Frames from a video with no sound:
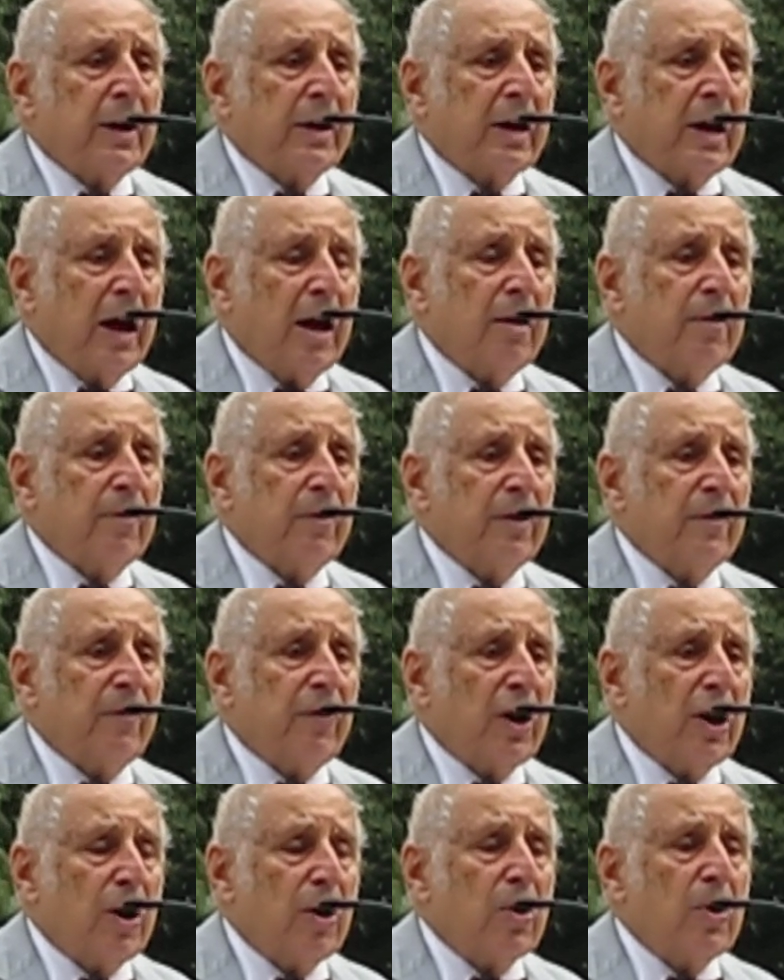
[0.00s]
Calvert
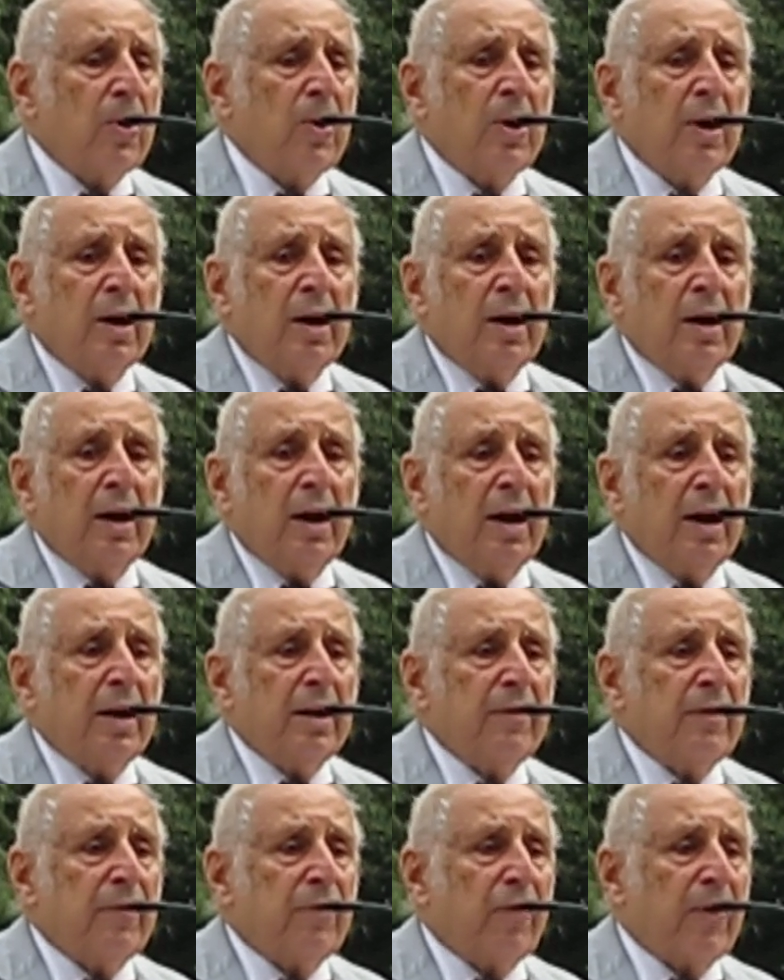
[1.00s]
Bow, and
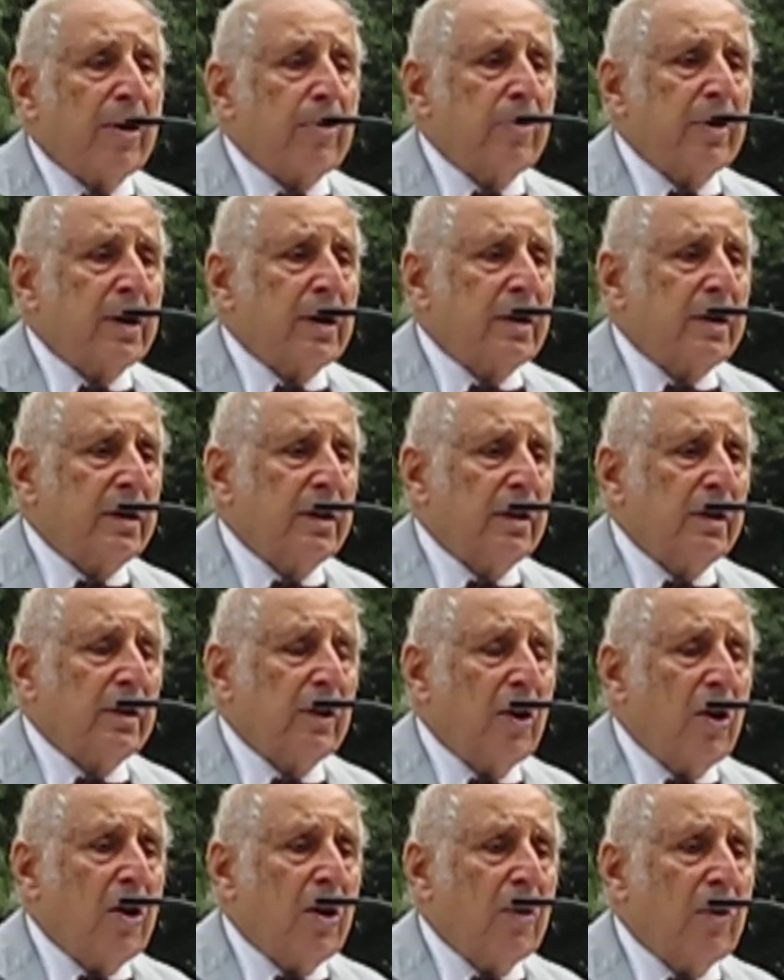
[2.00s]
Frederick
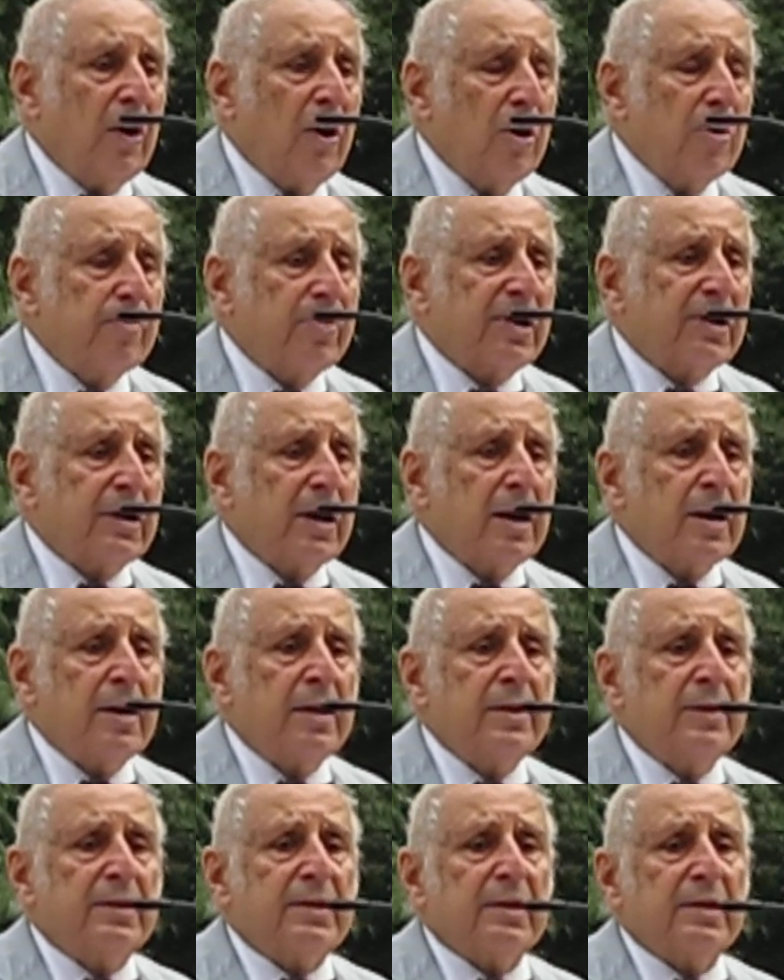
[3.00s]
Law Olmsted
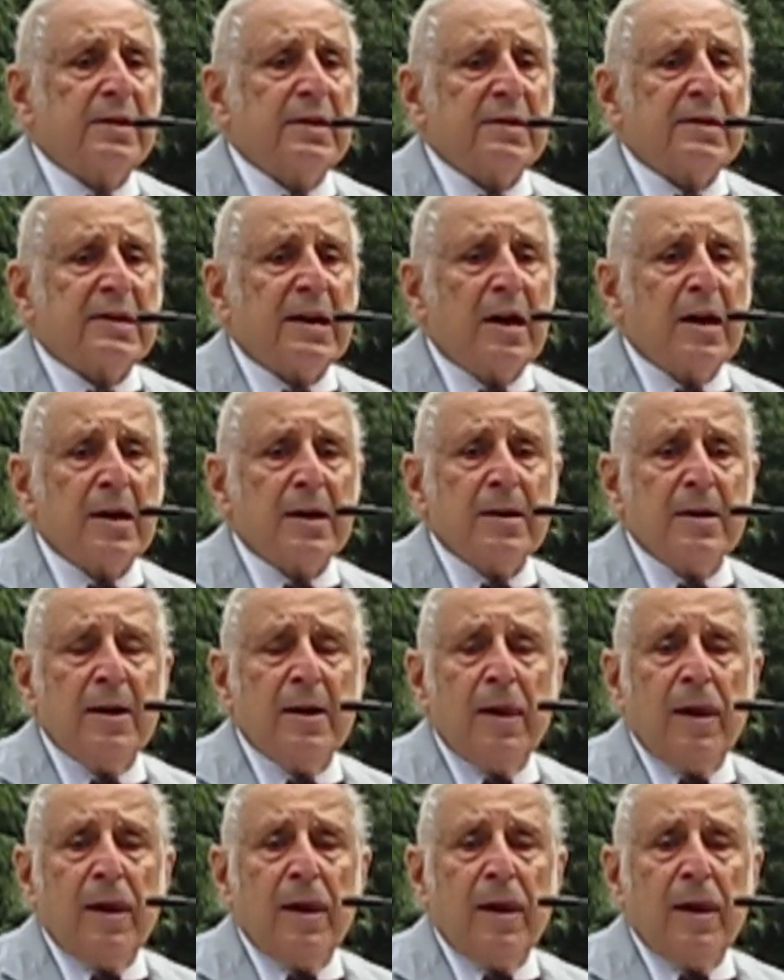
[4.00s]
to design